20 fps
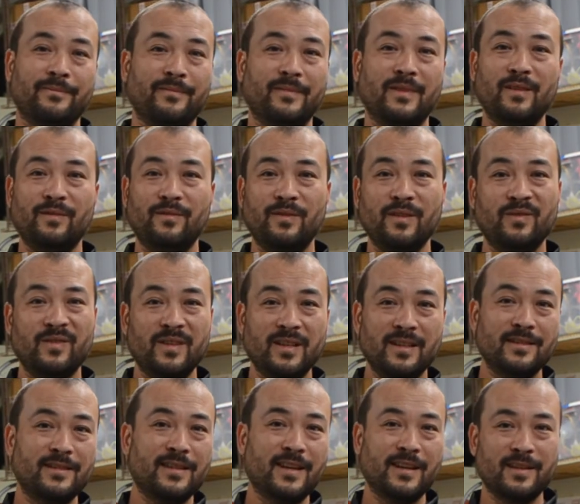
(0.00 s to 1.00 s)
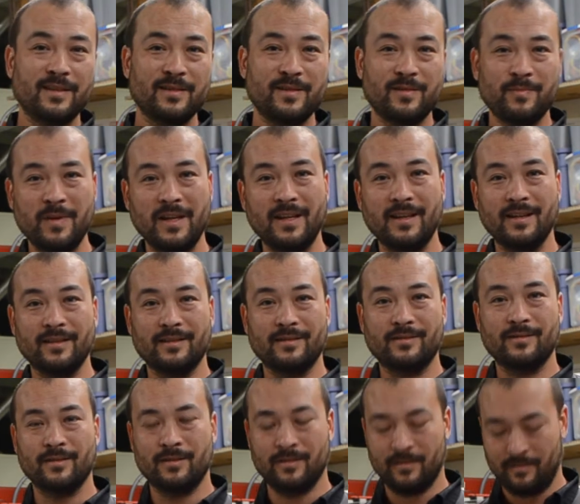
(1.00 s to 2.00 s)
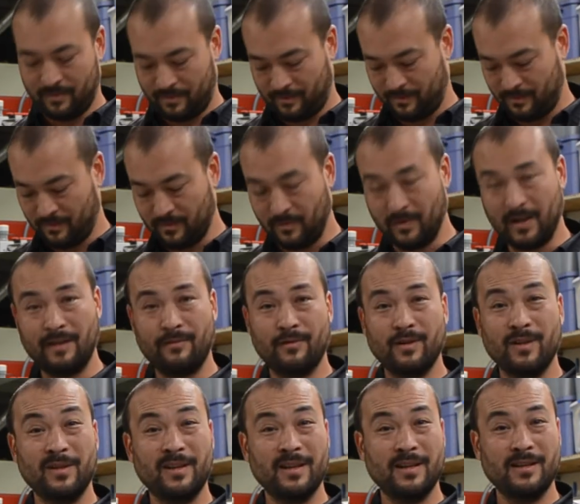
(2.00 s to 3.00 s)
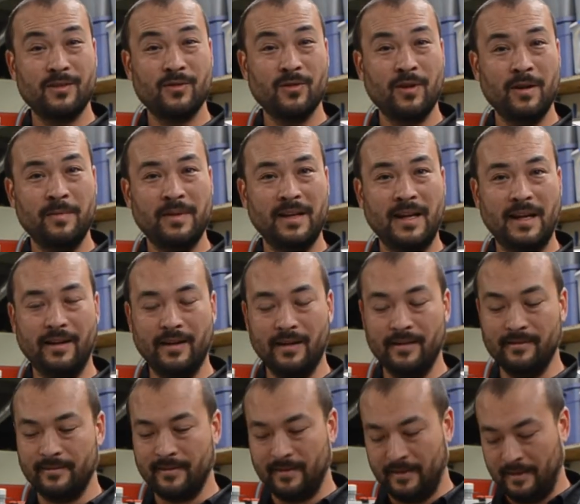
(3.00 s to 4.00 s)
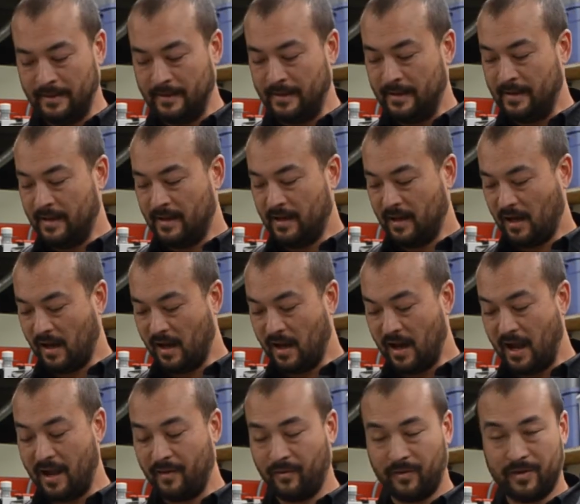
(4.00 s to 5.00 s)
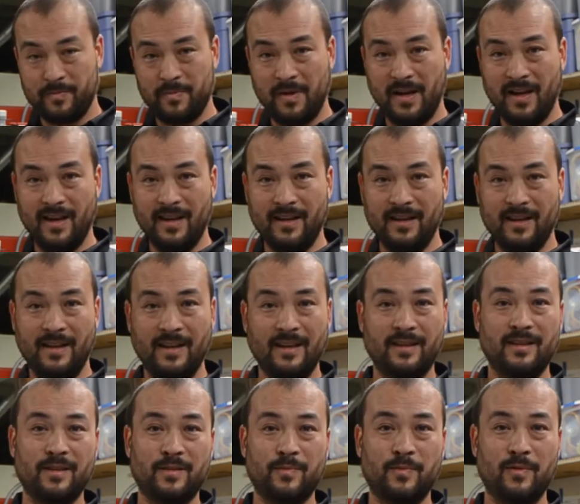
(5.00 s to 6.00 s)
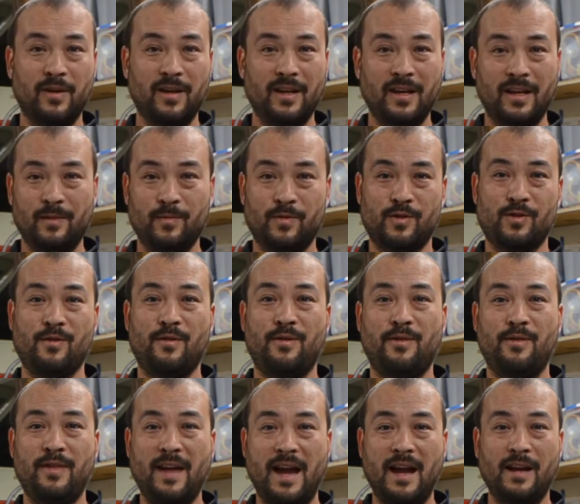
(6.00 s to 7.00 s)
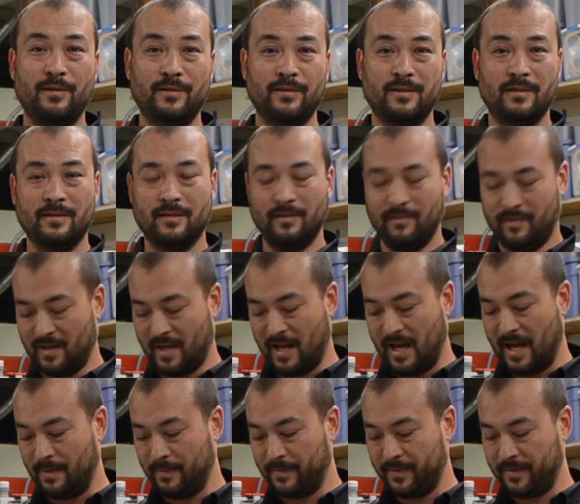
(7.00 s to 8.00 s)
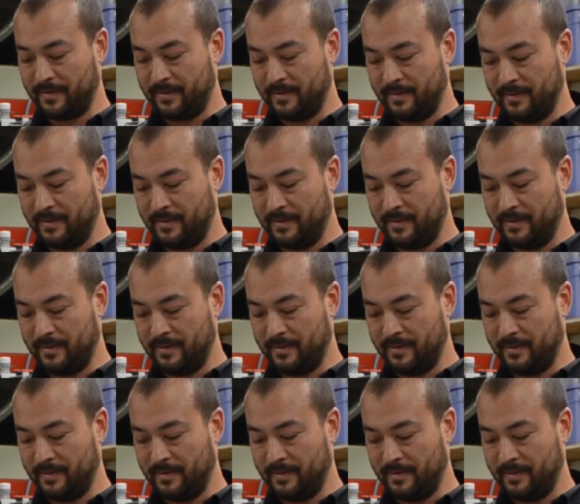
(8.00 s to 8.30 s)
a 15-second spin. It's just whatever you get enjoyment out of. I've spun, at this point, I'm sure, thousands of tops,